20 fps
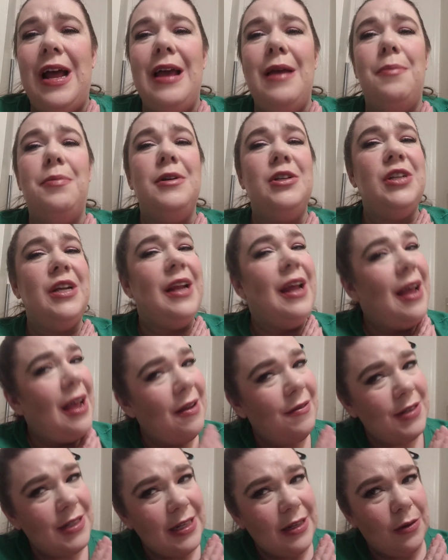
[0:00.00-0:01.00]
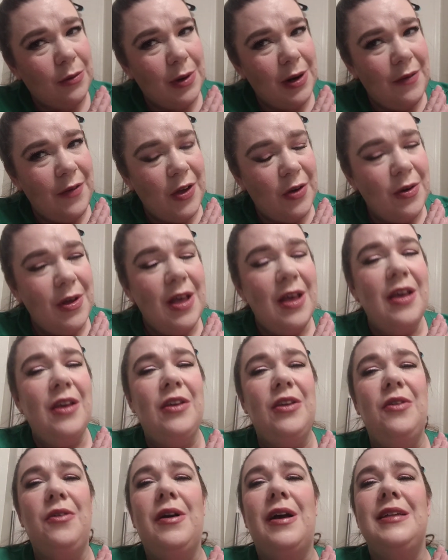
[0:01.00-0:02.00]
I appreciate every single one of you.
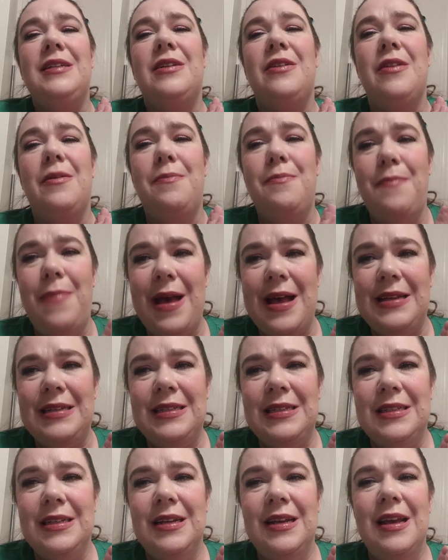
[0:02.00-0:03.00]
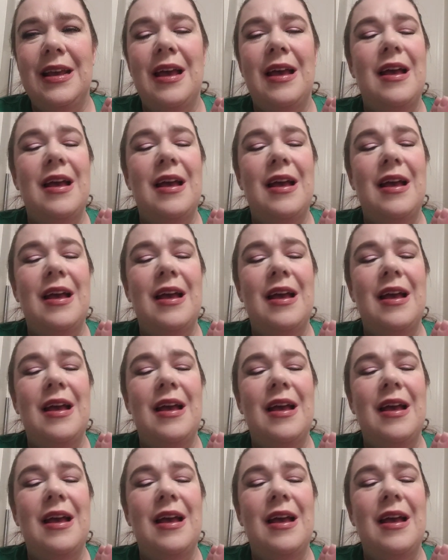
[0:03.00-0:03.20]
You guys are the best.